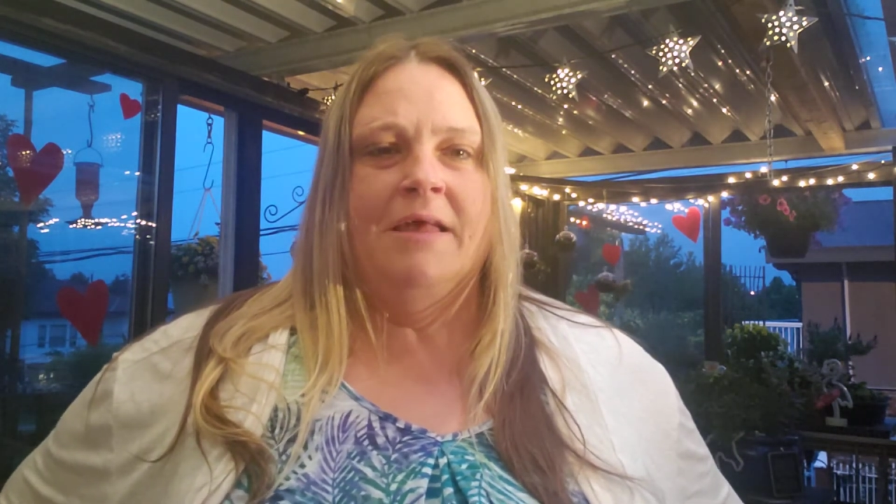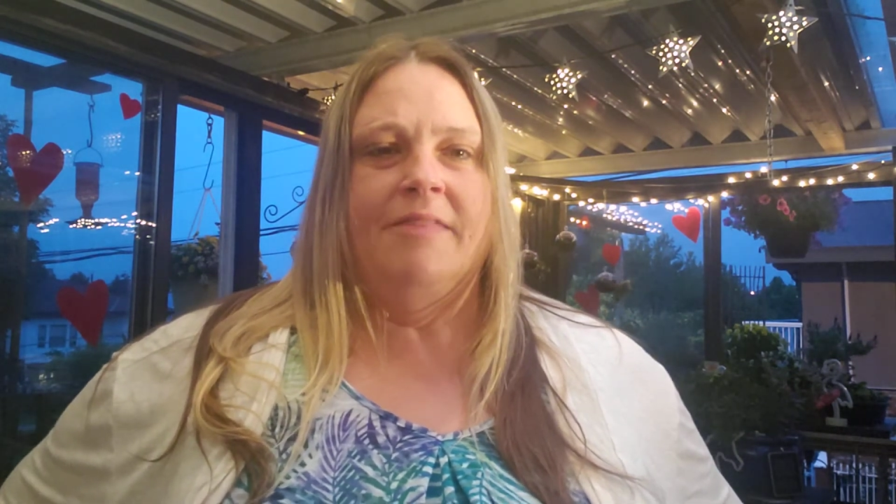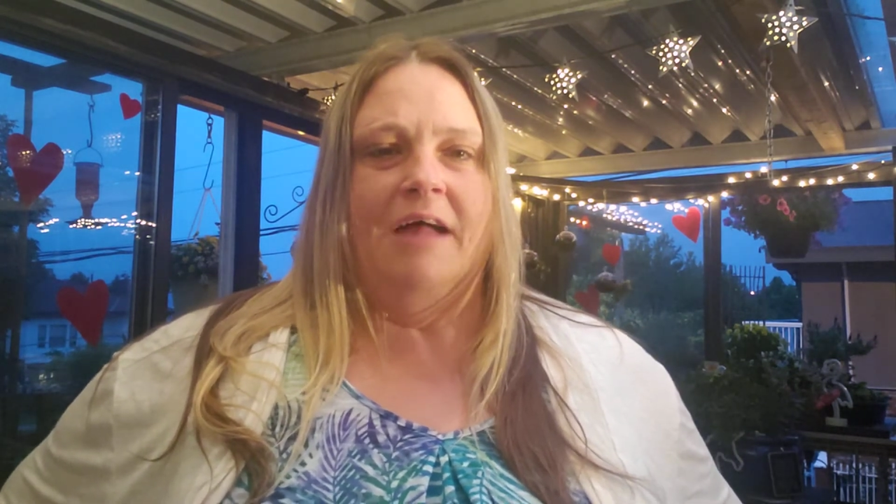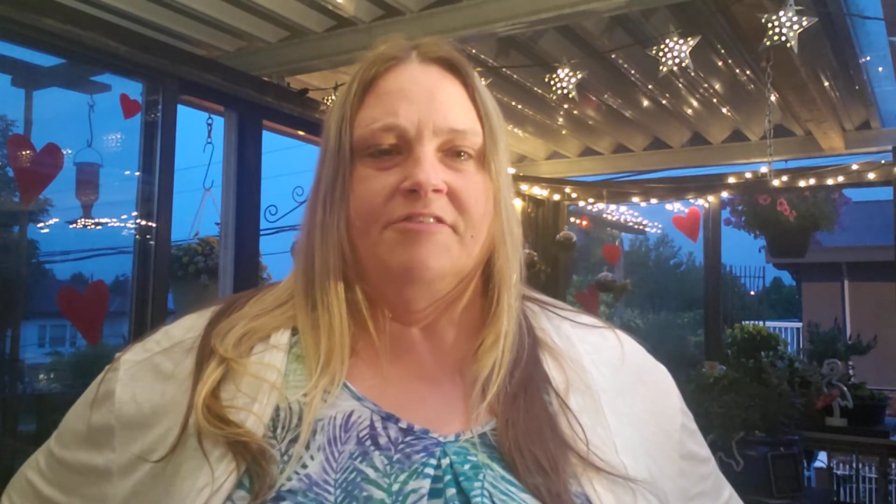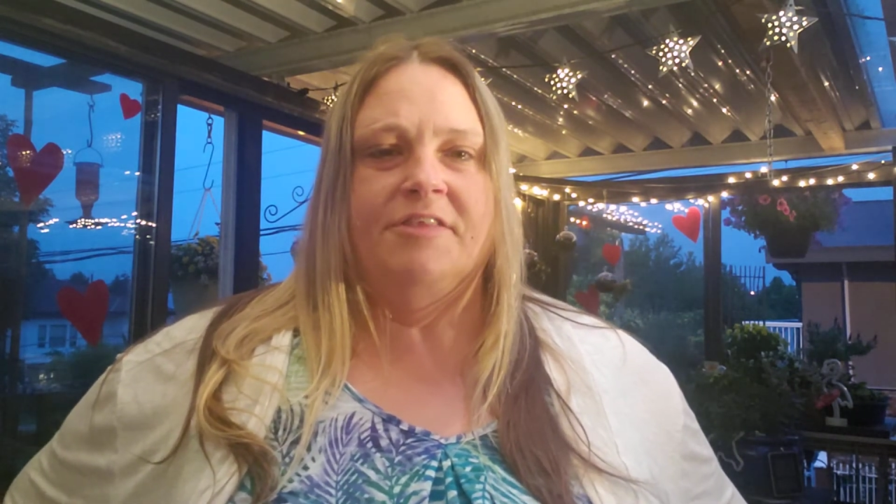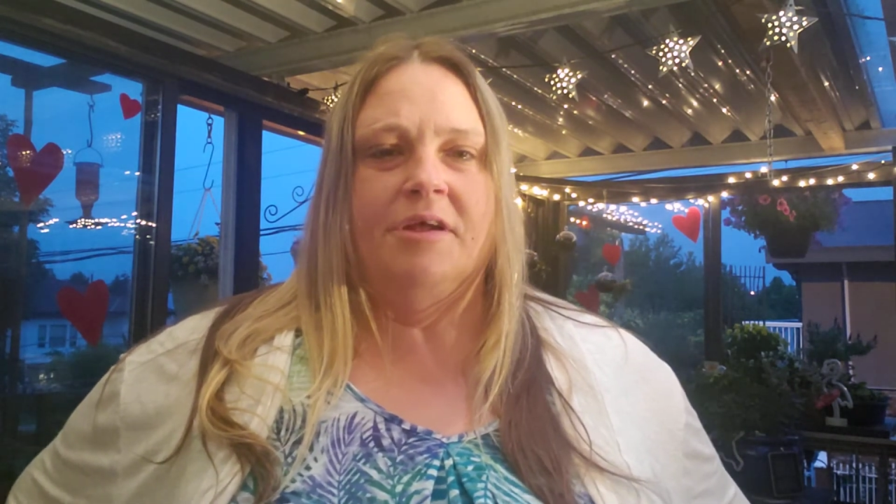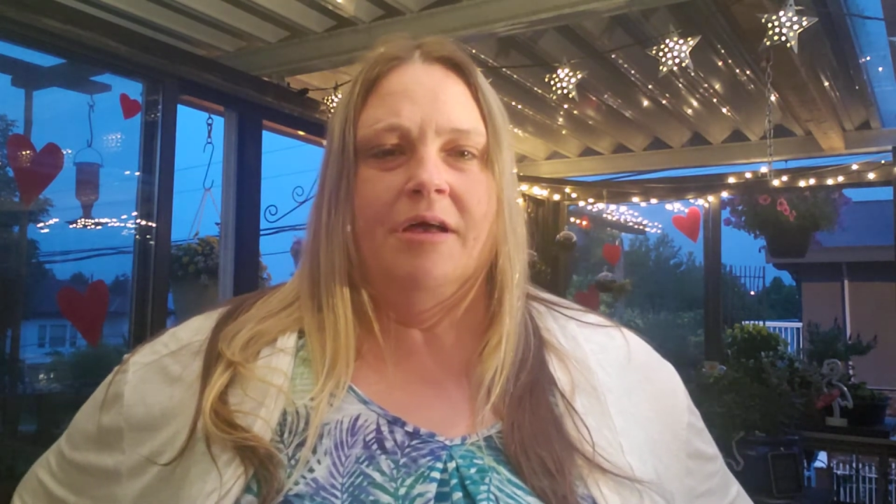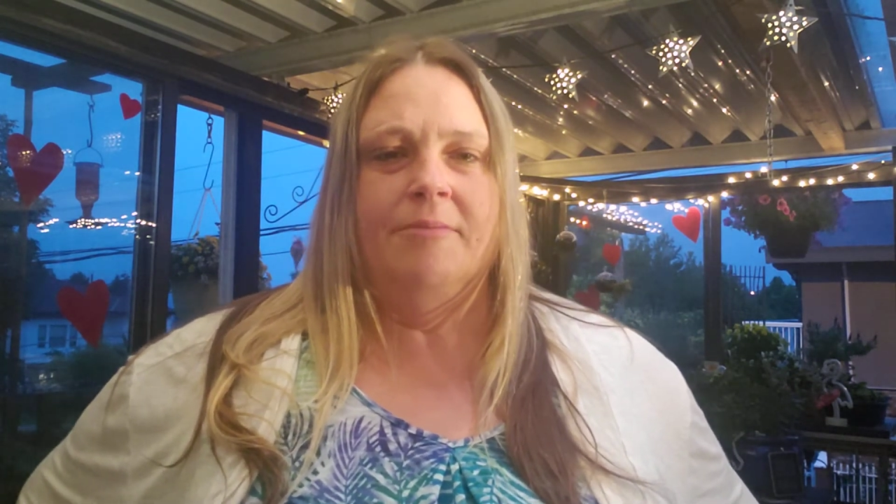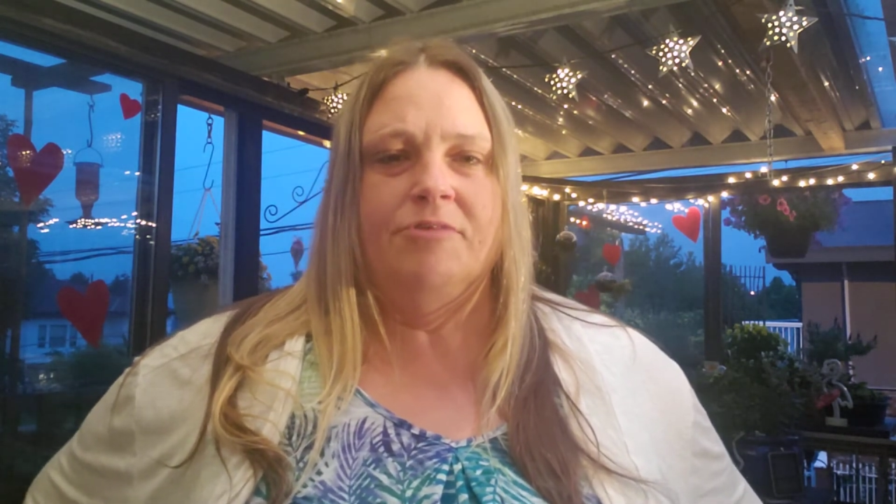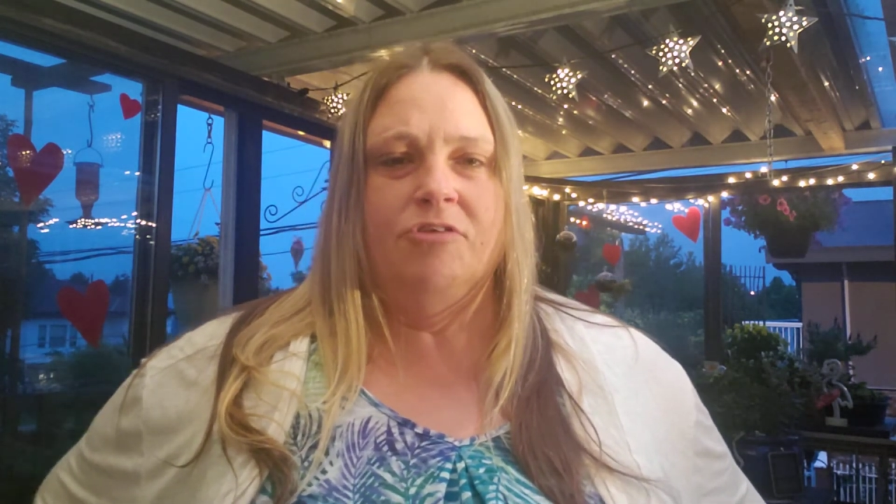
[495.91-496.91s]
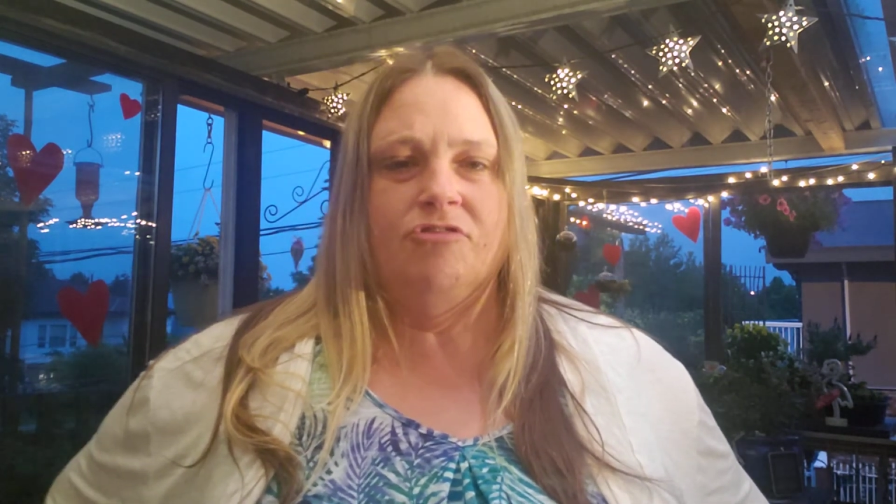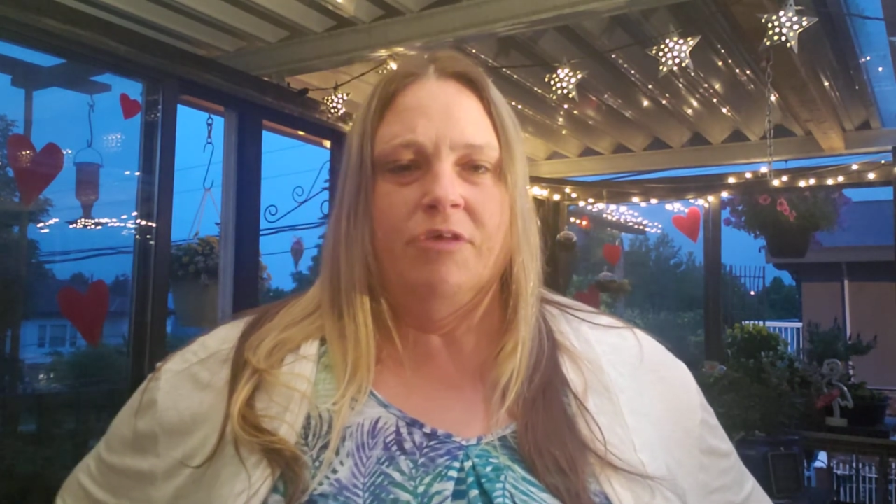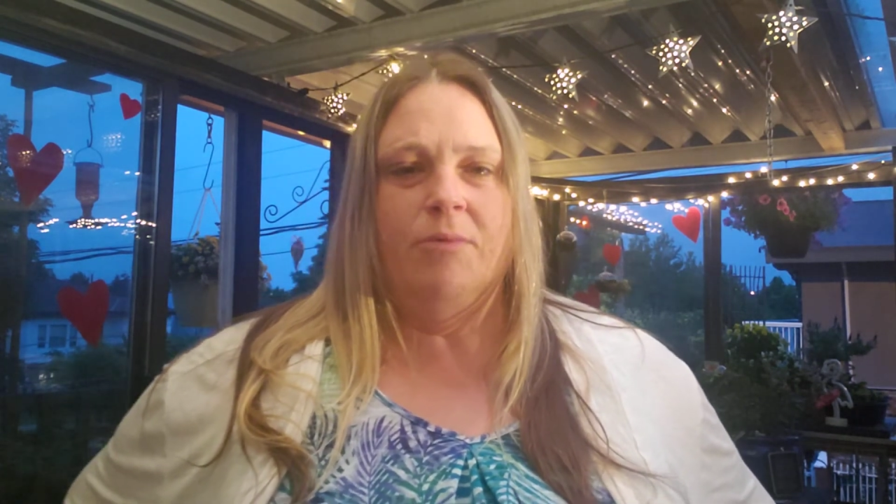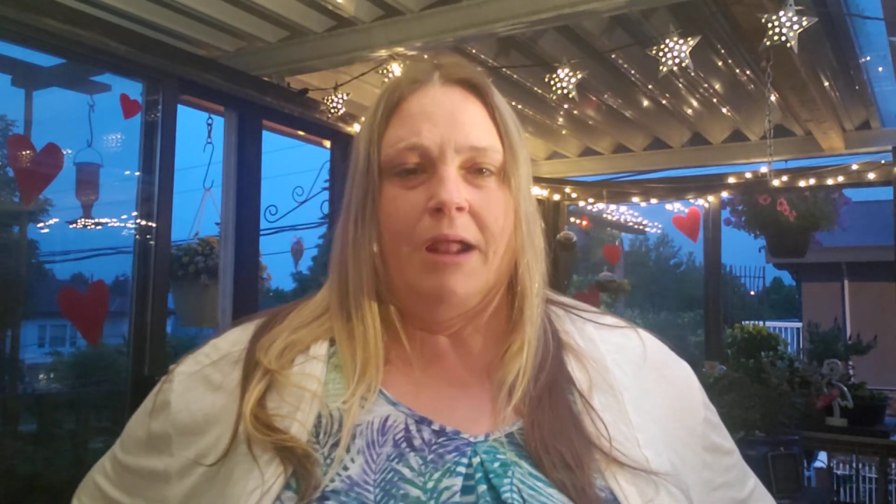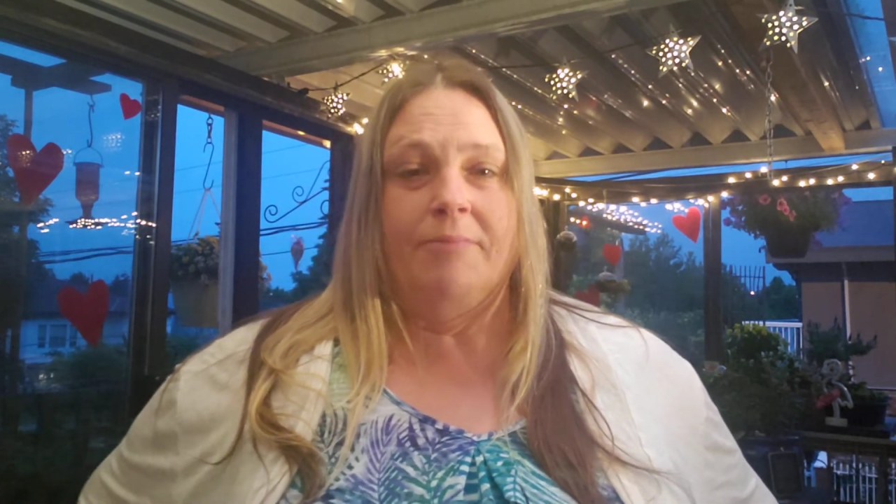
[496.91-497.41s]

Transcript: that's the times usually when